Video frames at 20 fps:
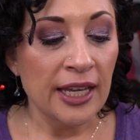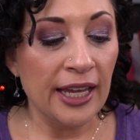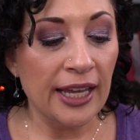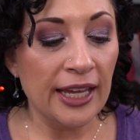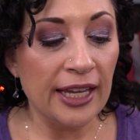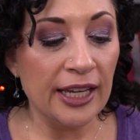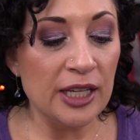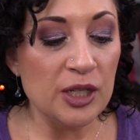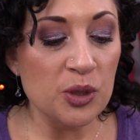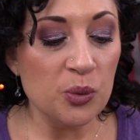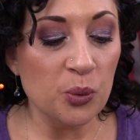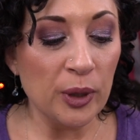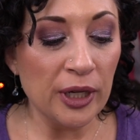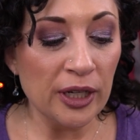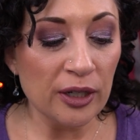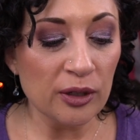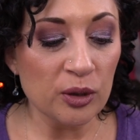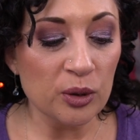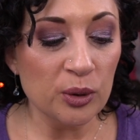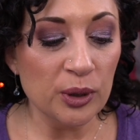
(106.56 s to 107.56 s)
and
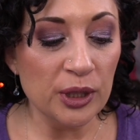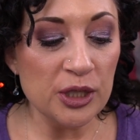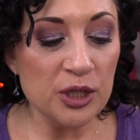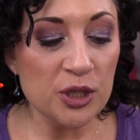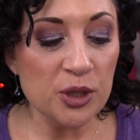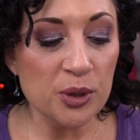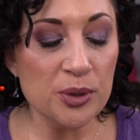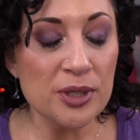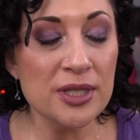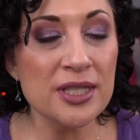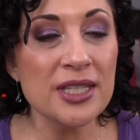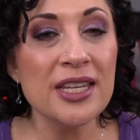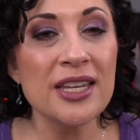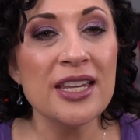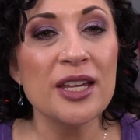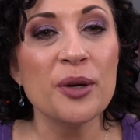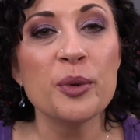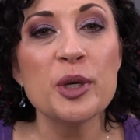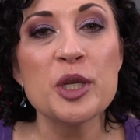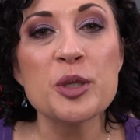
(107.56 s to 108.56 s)
we're going to
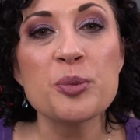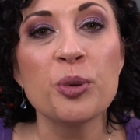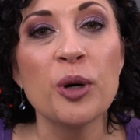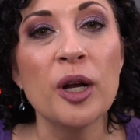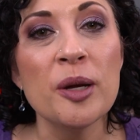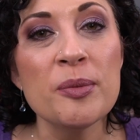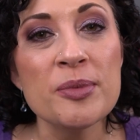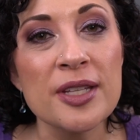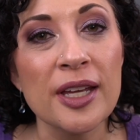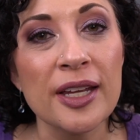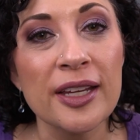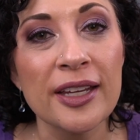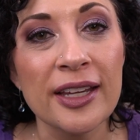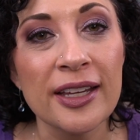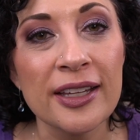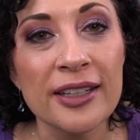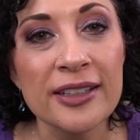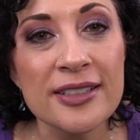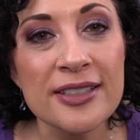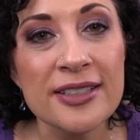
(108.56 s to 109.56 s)
see which prompts I
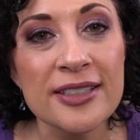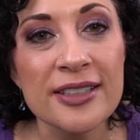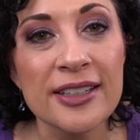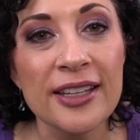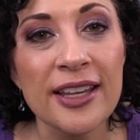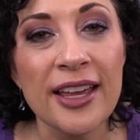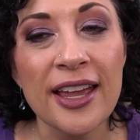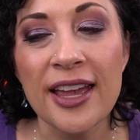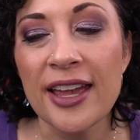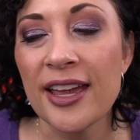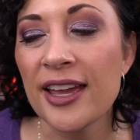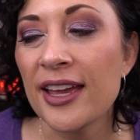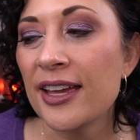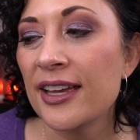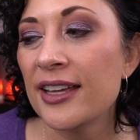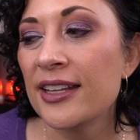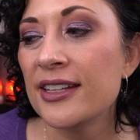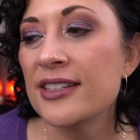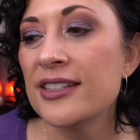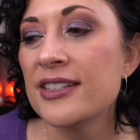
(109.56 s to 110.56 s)
get
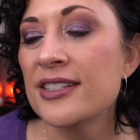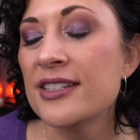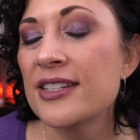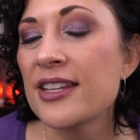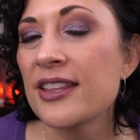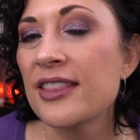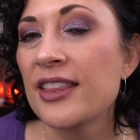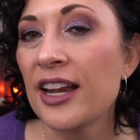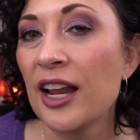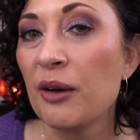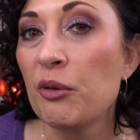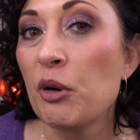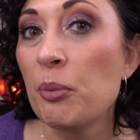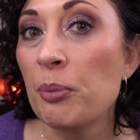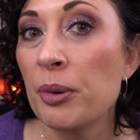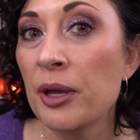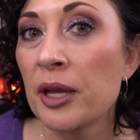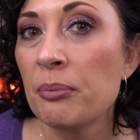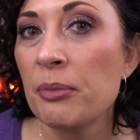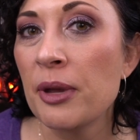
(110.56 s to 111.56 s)
and then I will
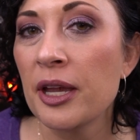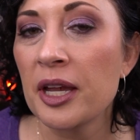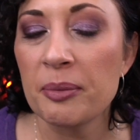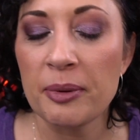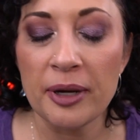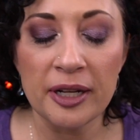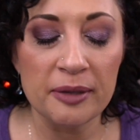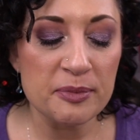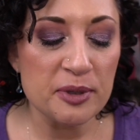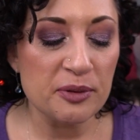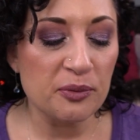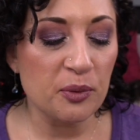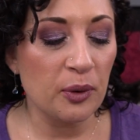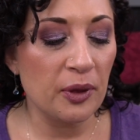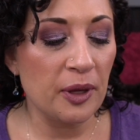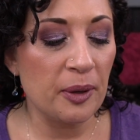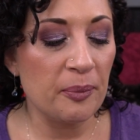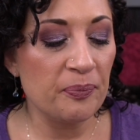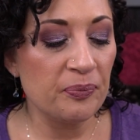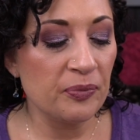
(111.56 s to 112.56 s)
pick makeup items for
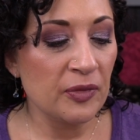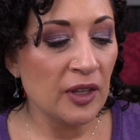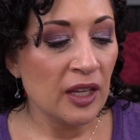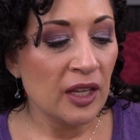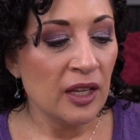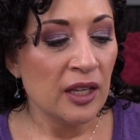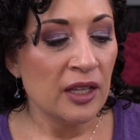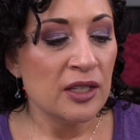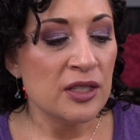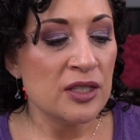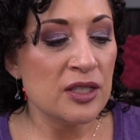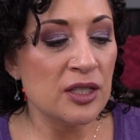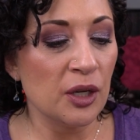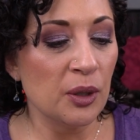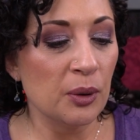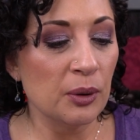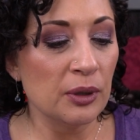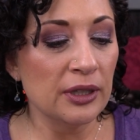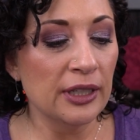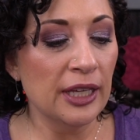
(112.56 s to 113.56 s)
them.
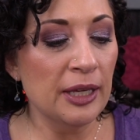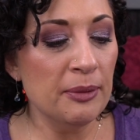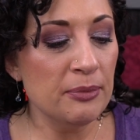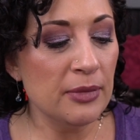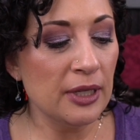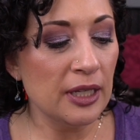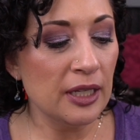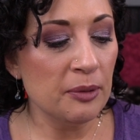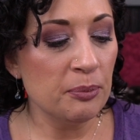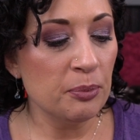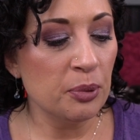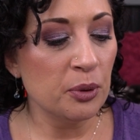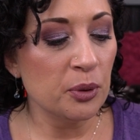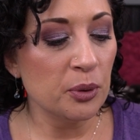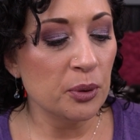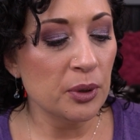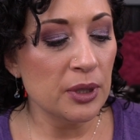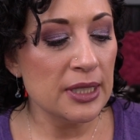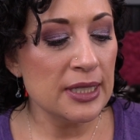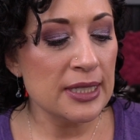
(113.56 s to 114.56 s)
So let me
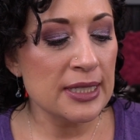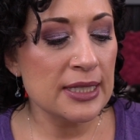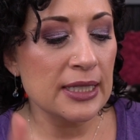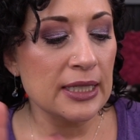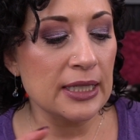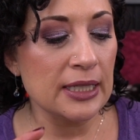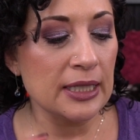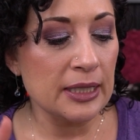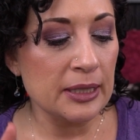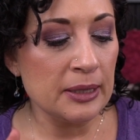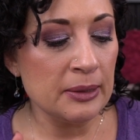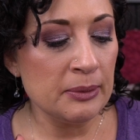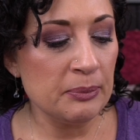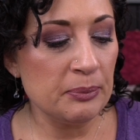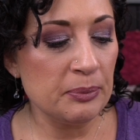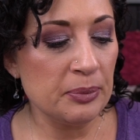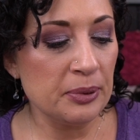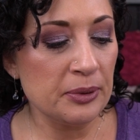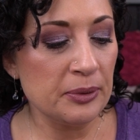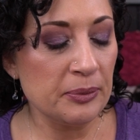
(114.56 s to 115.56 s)
pull this up
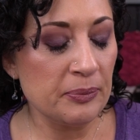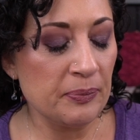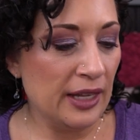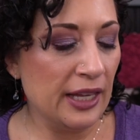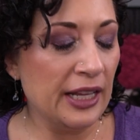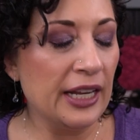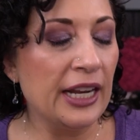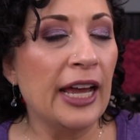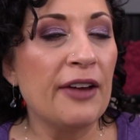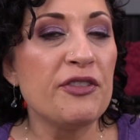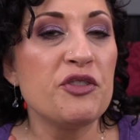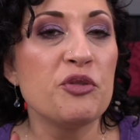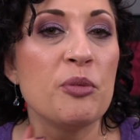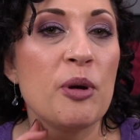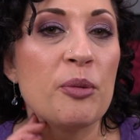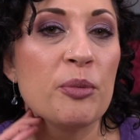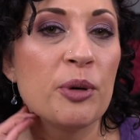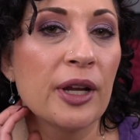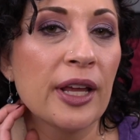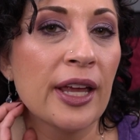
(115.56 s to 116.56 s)
and I have to
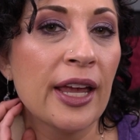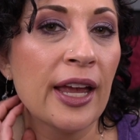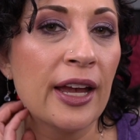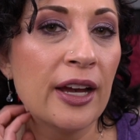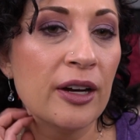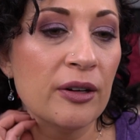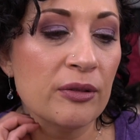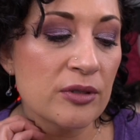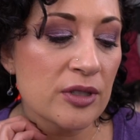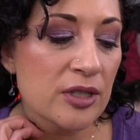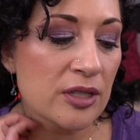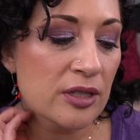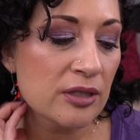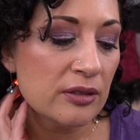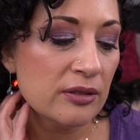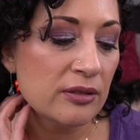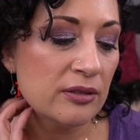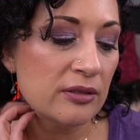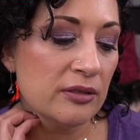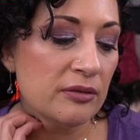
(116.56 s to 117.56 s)
remember to count
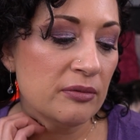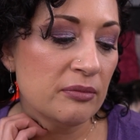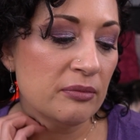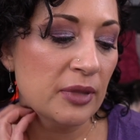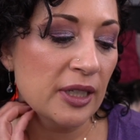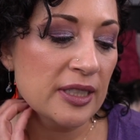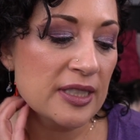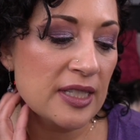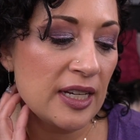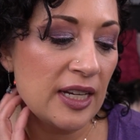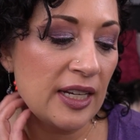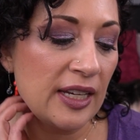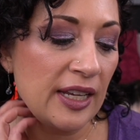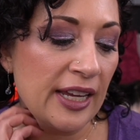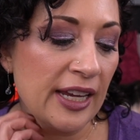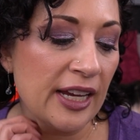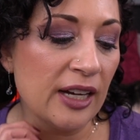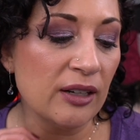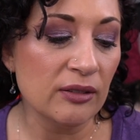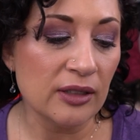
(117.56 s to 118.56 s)
because I didn't
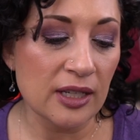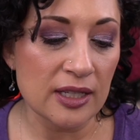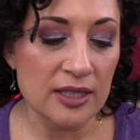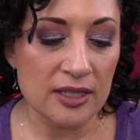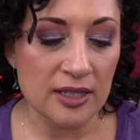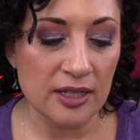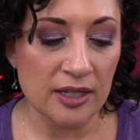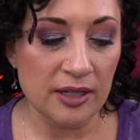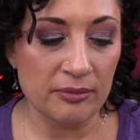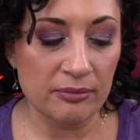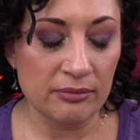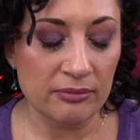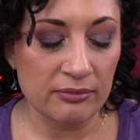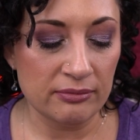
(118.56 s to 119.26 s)
count last time.